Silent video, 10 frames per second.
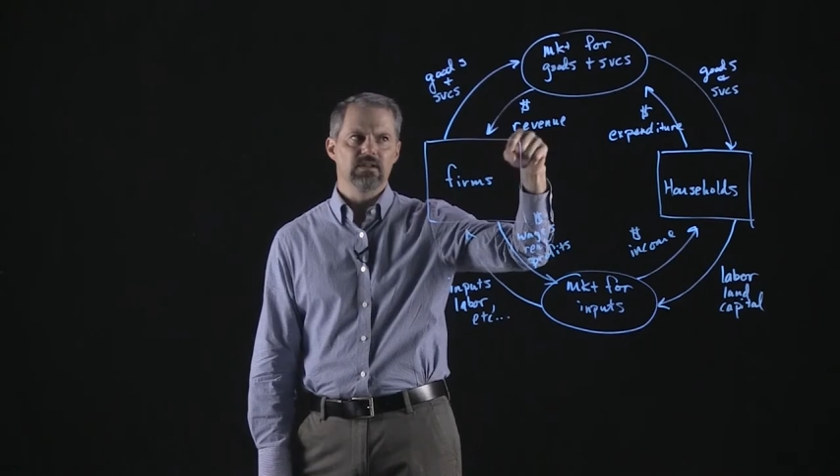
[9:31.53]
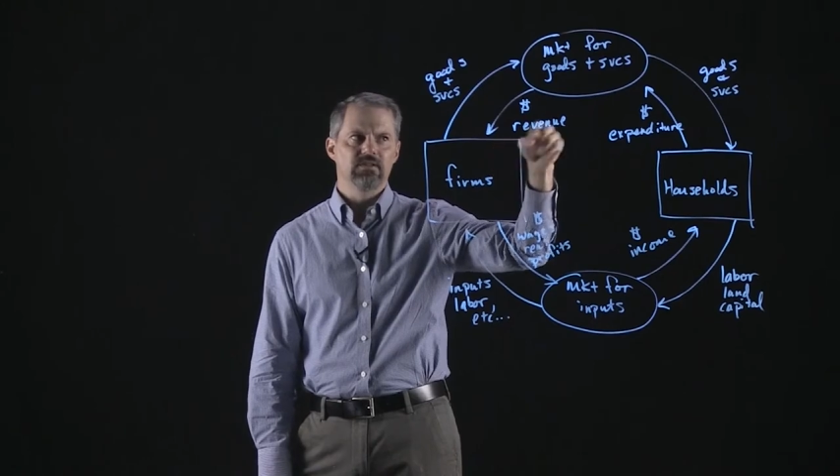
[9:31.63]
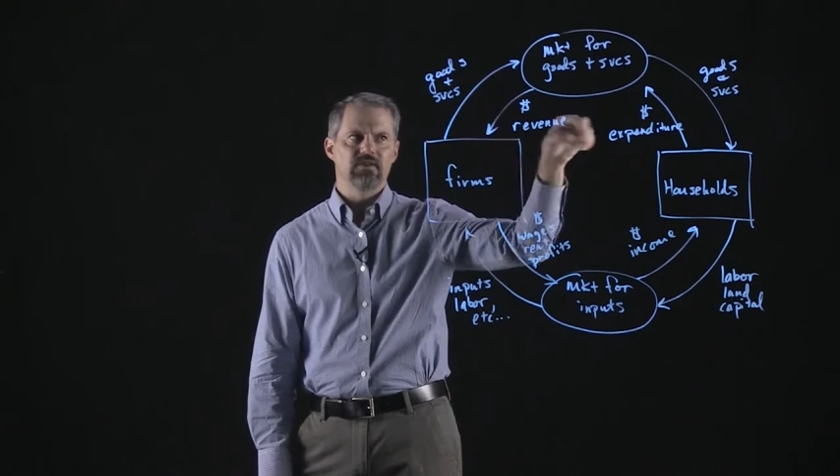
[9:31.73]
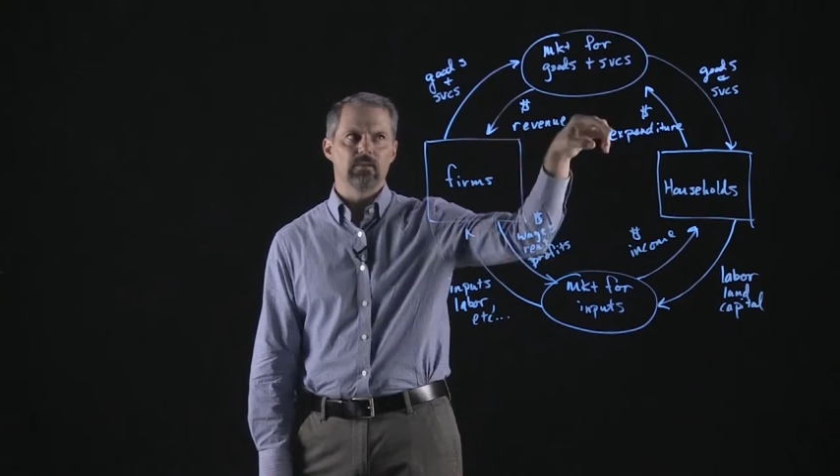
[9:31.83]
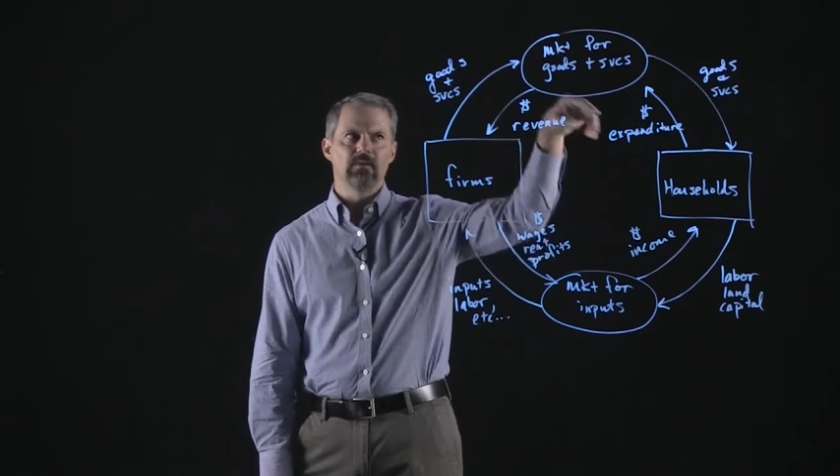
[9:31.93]

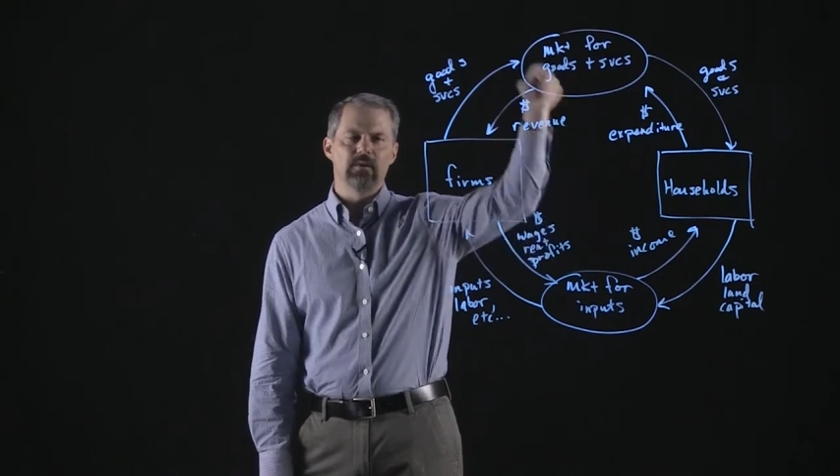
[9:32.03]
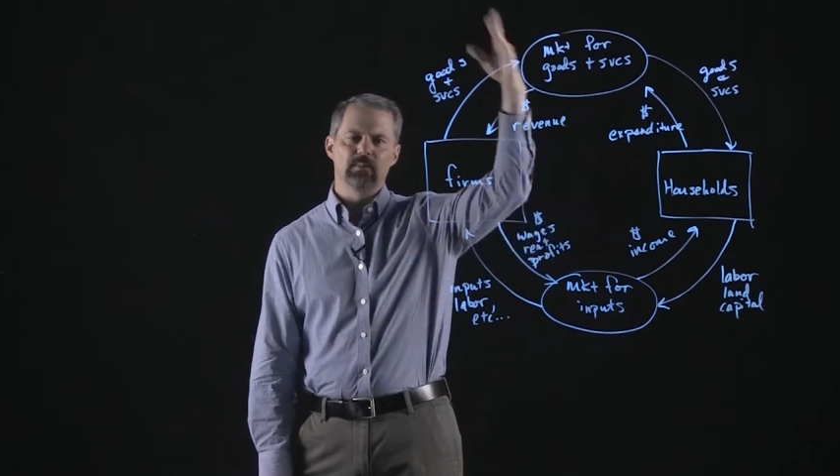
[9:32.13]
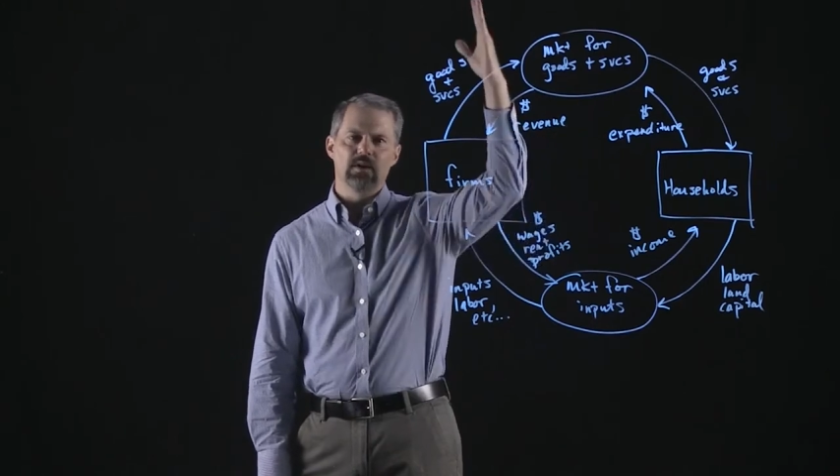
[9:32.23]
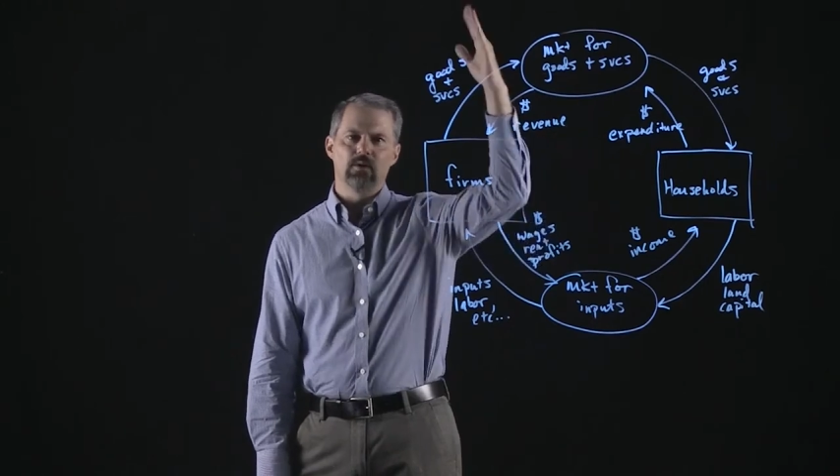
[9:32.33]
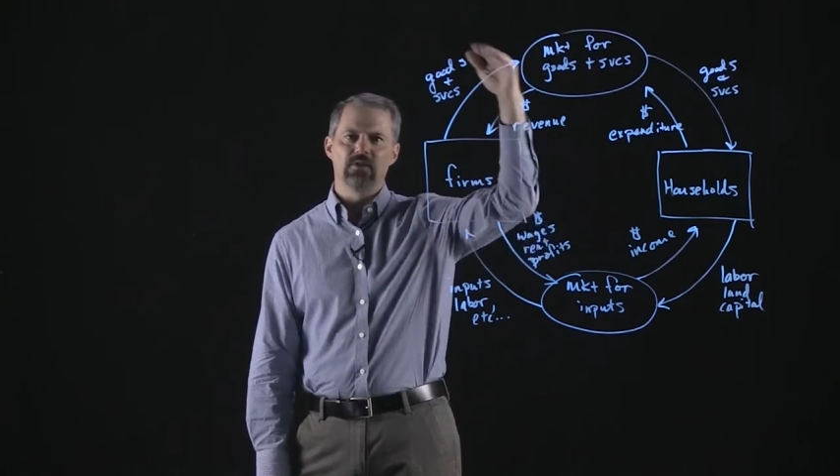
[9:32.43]
Some of them
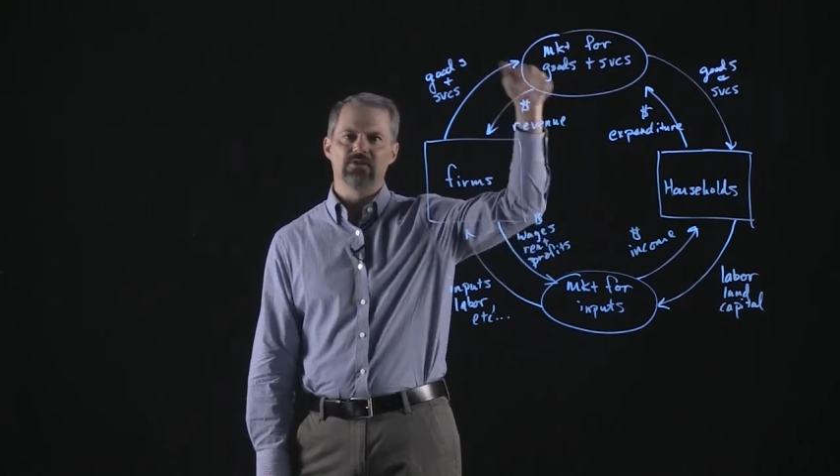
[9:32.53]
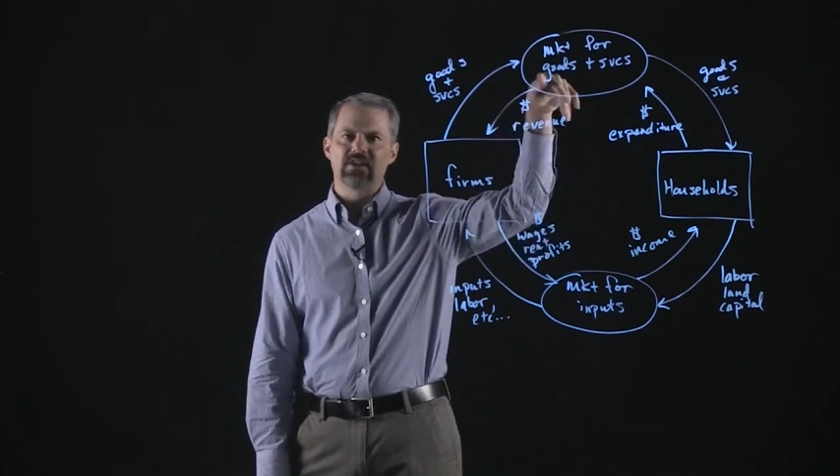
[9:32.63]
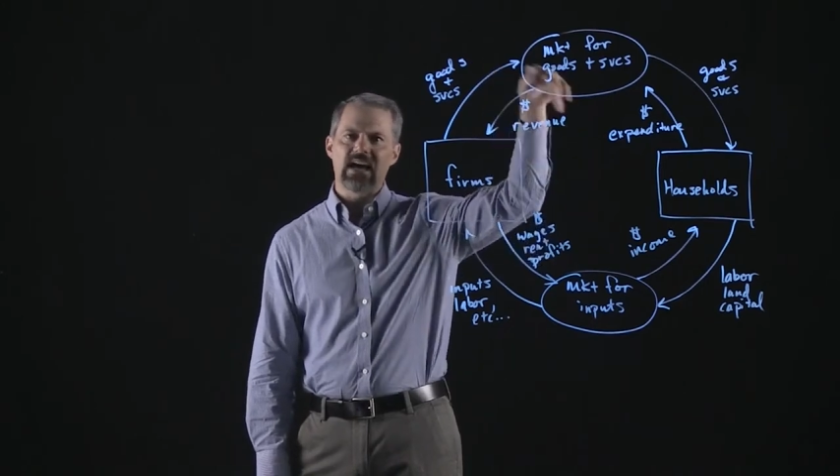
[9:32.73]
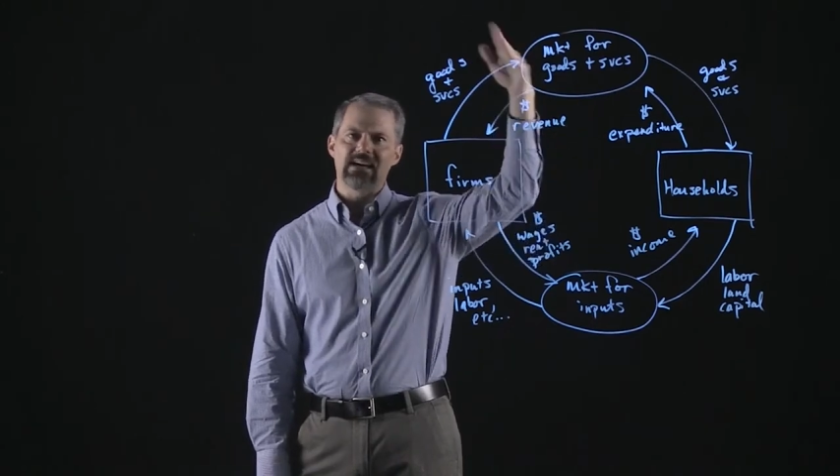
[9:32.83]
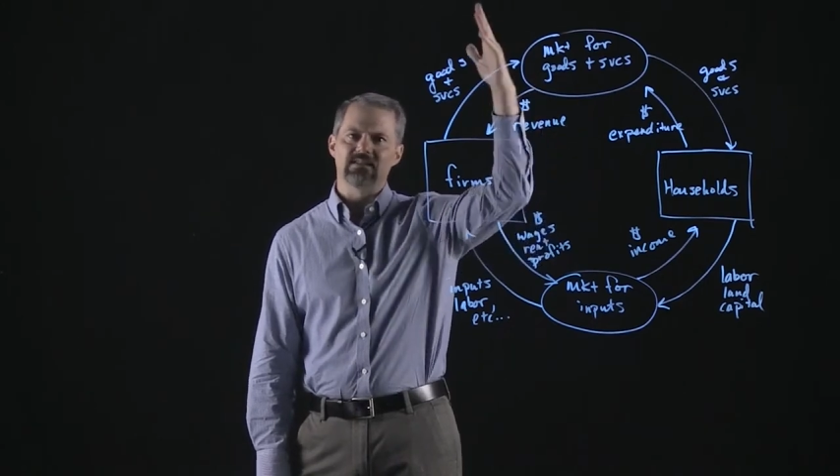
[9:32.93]
go as
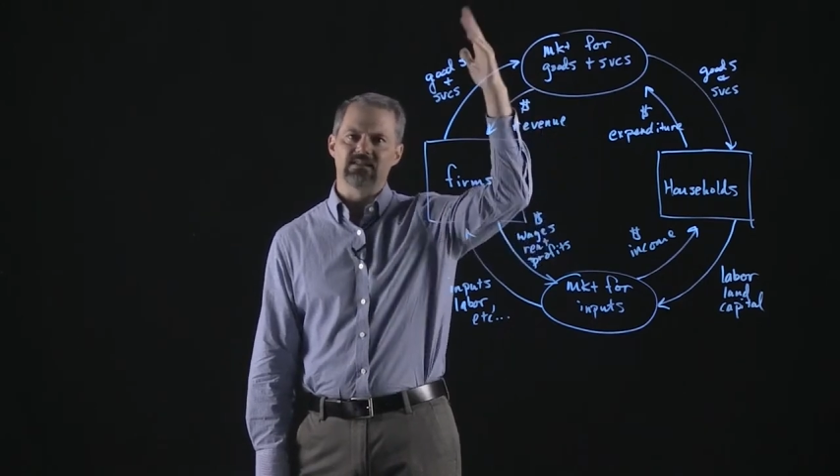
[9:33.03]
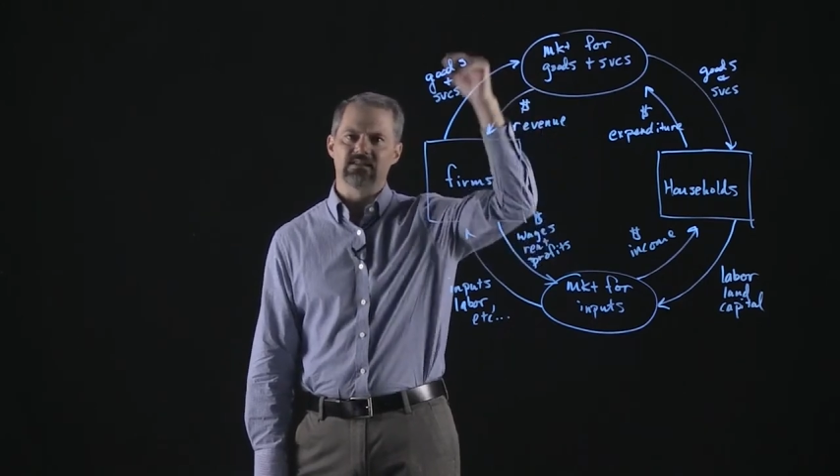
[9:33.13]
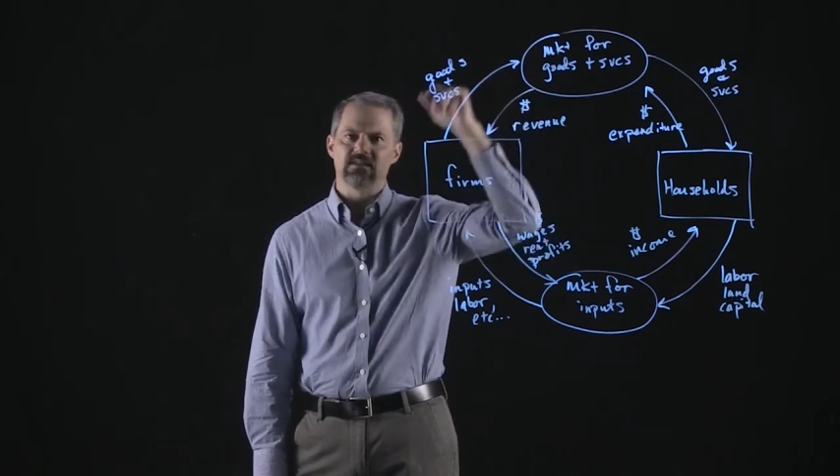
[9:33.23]
taxes